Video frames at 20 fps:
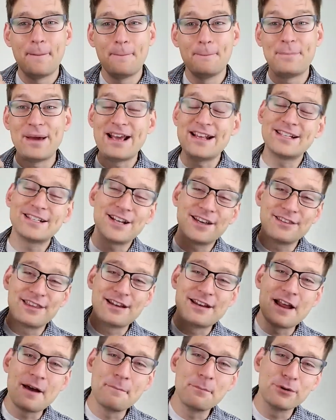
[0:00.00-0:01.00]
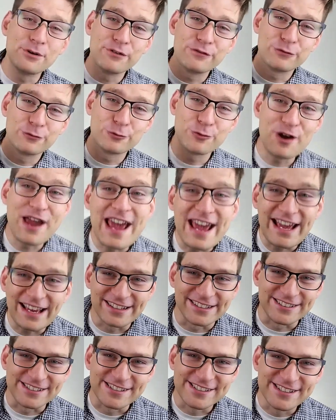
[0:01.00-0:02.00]
based on the number of
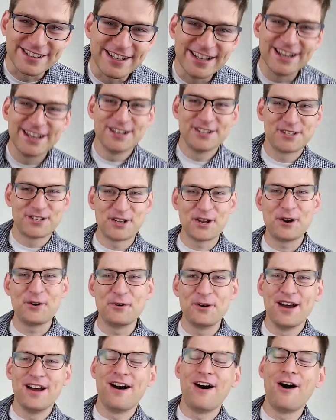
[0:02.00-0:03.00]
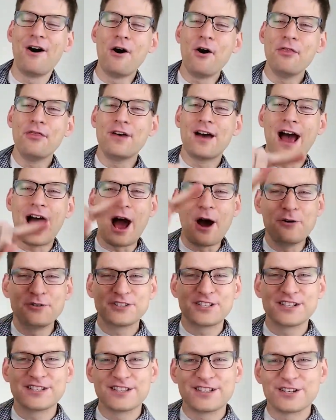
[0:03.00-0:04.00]
rings. So all the
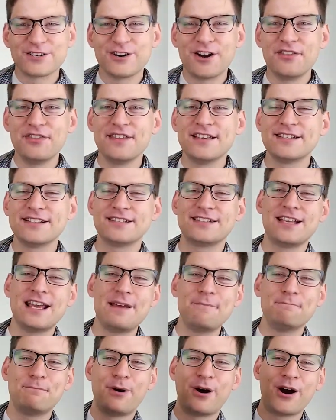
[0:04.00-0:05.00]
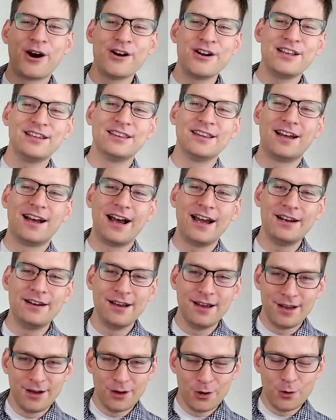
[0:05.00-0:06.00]
houses that are on this same party line
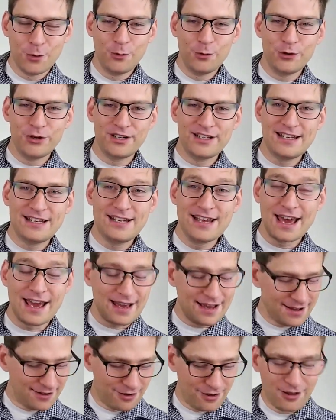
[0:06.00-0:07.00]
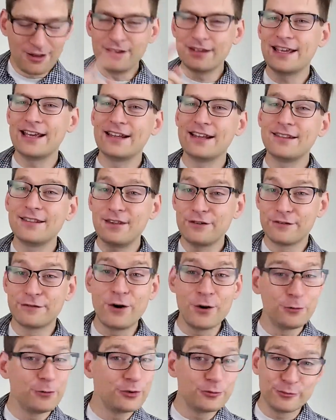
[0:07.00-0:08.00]
would all get, their
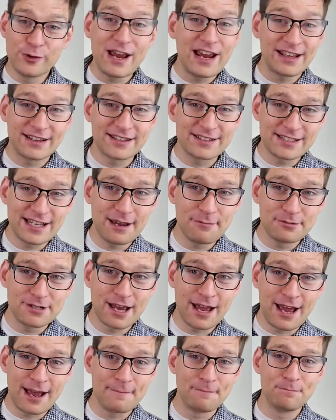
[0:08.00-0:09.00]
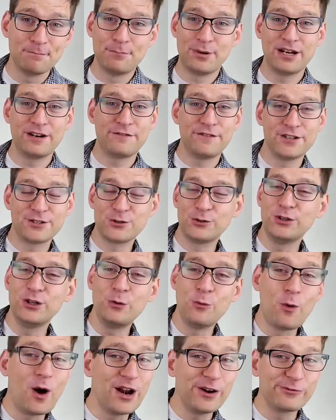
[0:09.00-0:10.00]
phone would ring at the same time. But if it's only
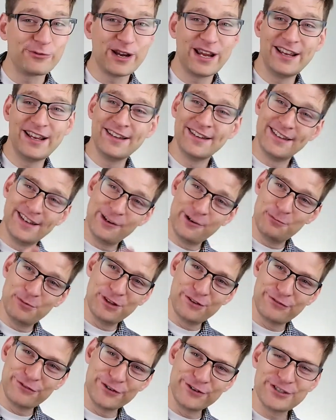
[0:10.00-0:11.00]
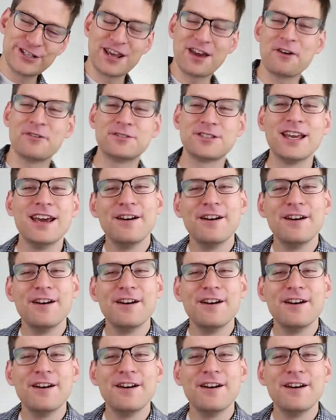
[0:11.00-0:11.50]
one ring, it would be the first house.